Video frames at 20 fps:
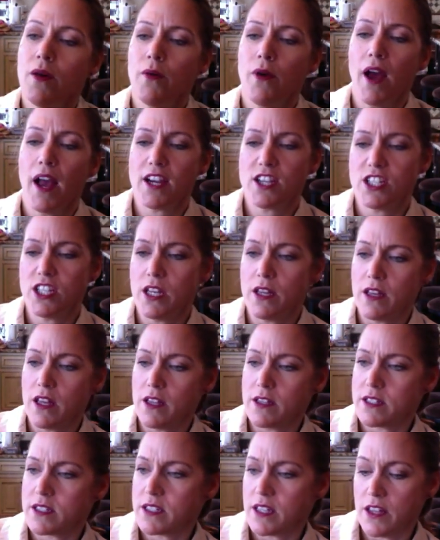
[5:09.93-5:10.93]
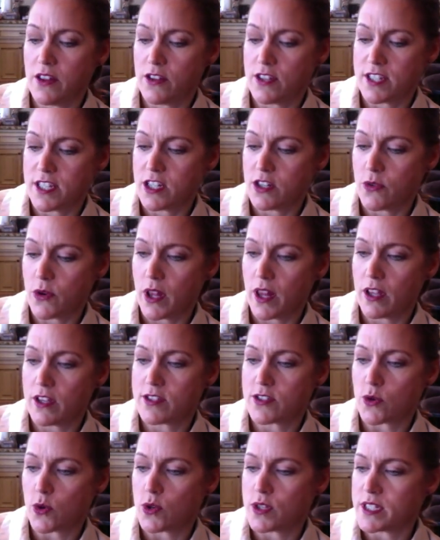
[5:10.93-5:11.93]
Actually, it's either
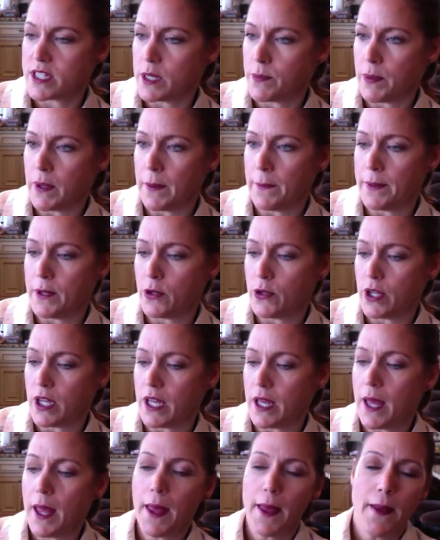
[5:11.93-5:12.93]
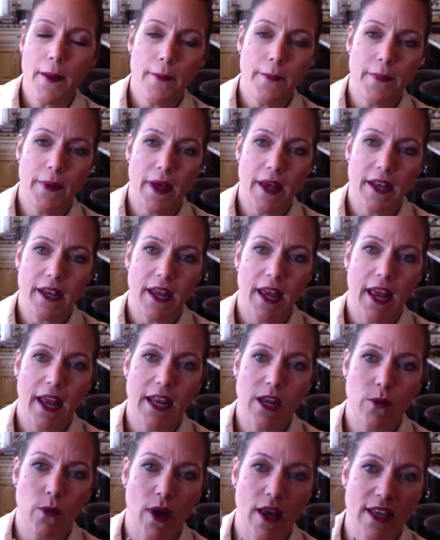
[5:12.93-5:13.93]
Cinderella's or Sleeping Beauty. But
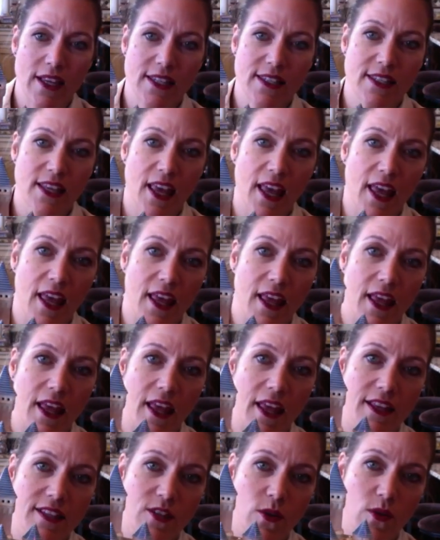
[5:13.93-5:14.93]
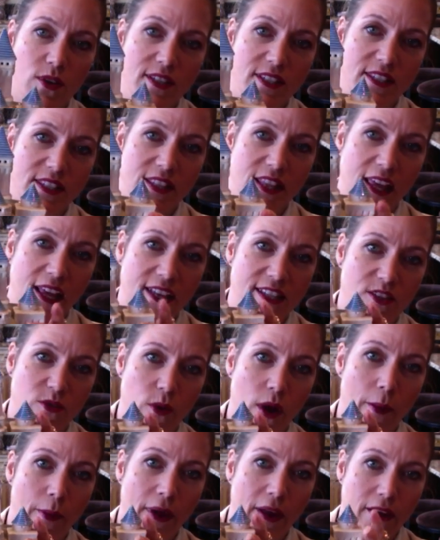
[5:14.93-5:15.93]
anyways, so it's like a
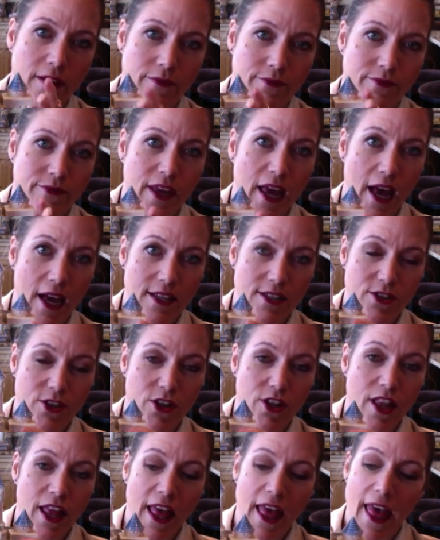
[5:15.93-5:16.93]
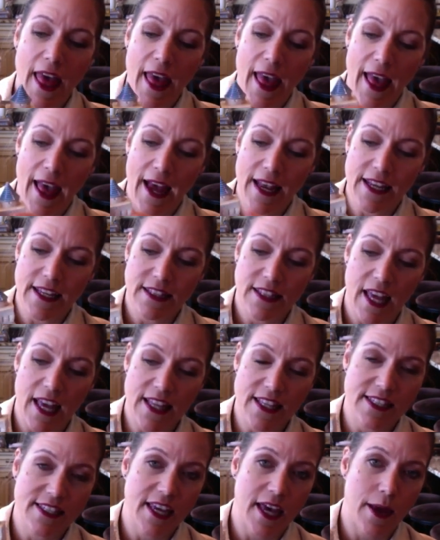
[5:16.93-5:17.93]
ceramic castle and it
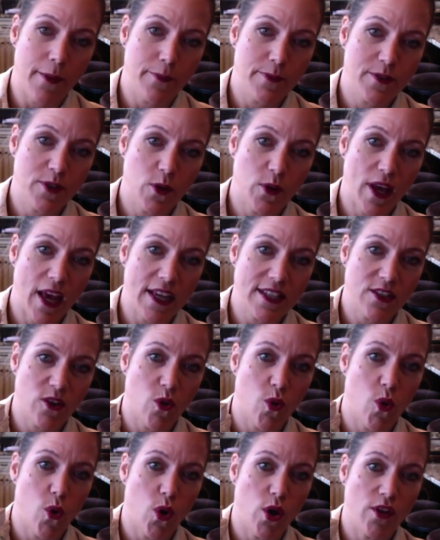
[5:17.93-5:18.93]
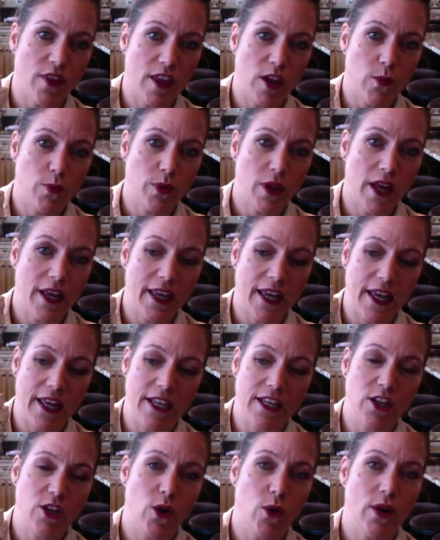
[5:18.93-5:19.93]
lights up. So it has a cord that you plug
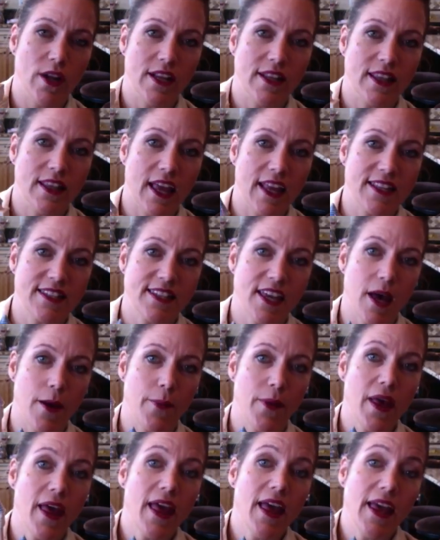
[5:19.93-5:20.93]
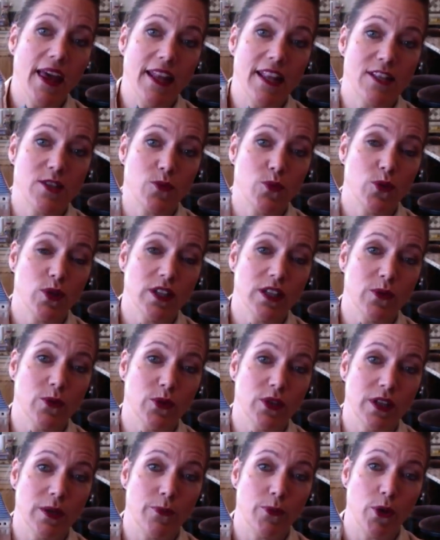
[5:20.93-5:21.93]
in, you know, and it lights up. And it's really,
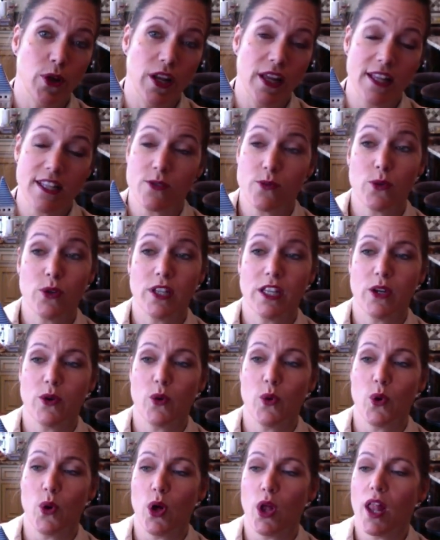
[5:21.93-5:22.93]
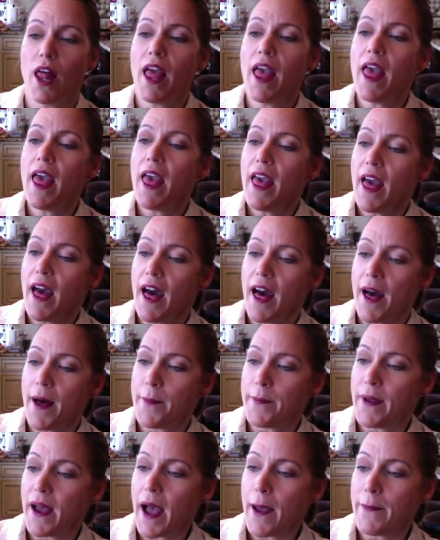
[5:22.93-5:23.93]
really pretty. It's really cool.
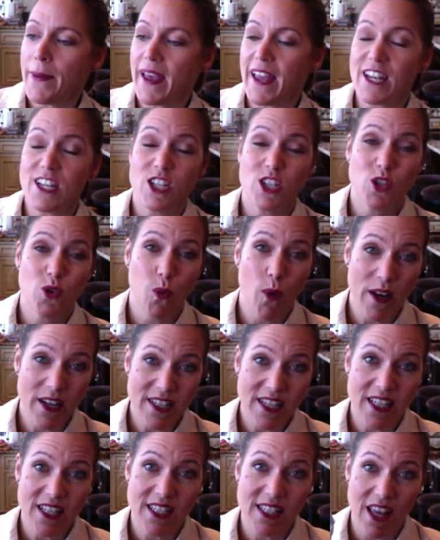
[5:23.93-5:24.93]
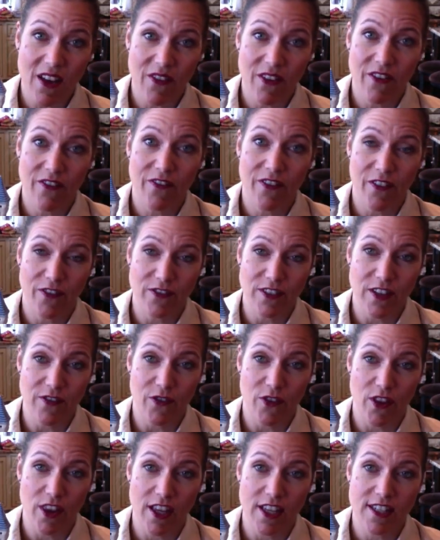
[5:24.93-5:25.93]
I paid $27.50
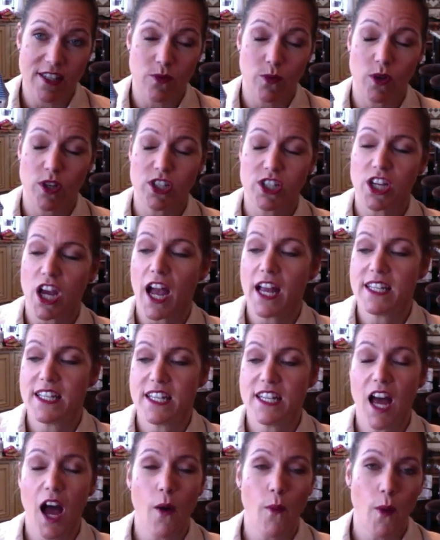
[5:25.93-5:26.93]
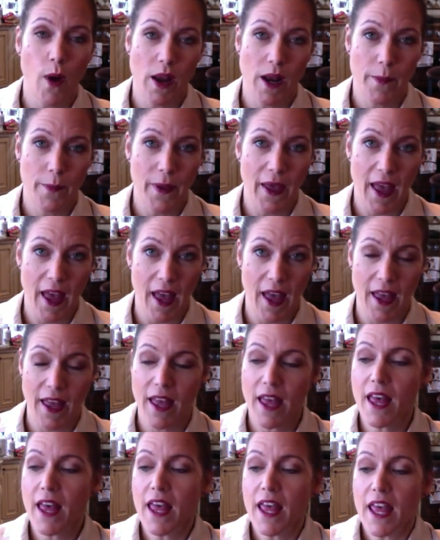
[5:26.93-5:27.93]
for this, which I did not want to pay.
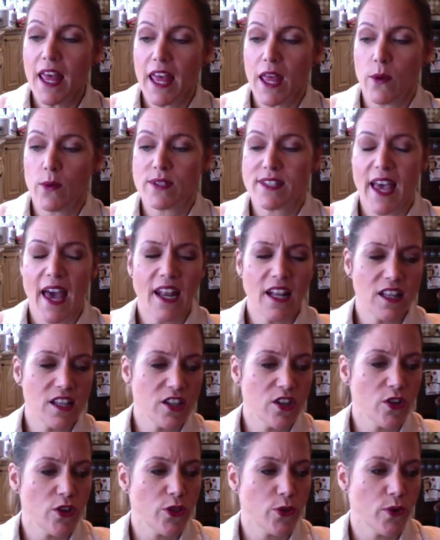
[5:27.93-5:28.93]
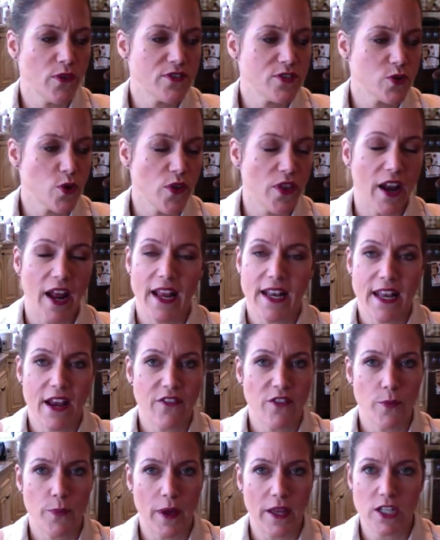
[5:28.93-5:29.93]
It was at a little thrift store that I had
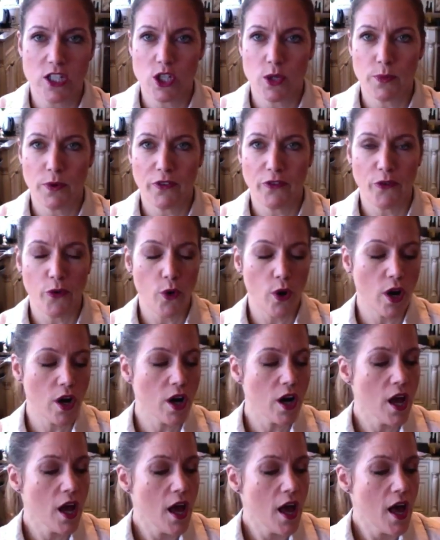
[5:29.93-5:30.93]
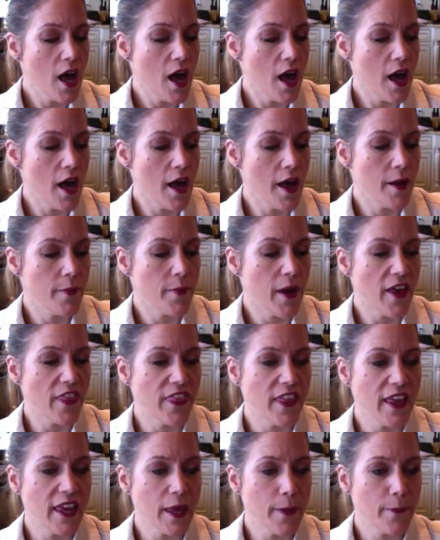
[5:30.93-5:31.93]
never been to before. I
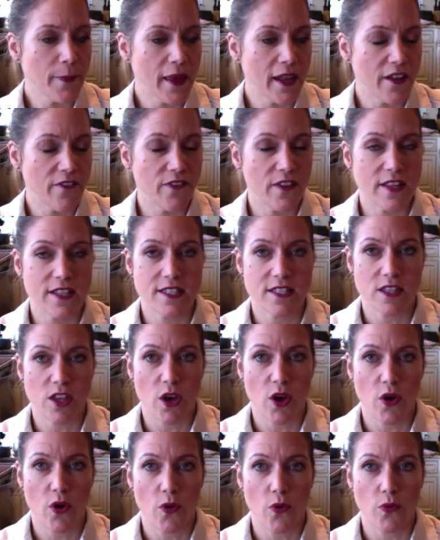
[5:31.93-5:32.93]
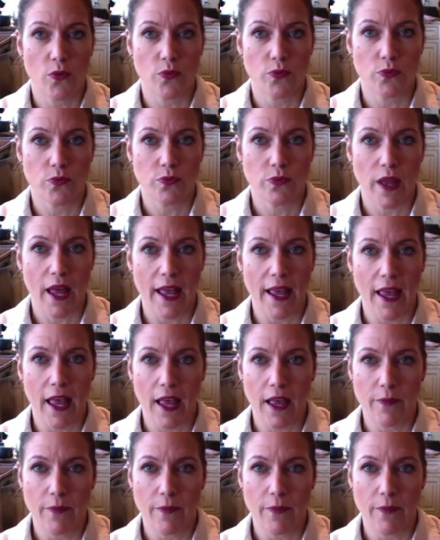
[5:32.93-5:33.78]
think it benefits, though, like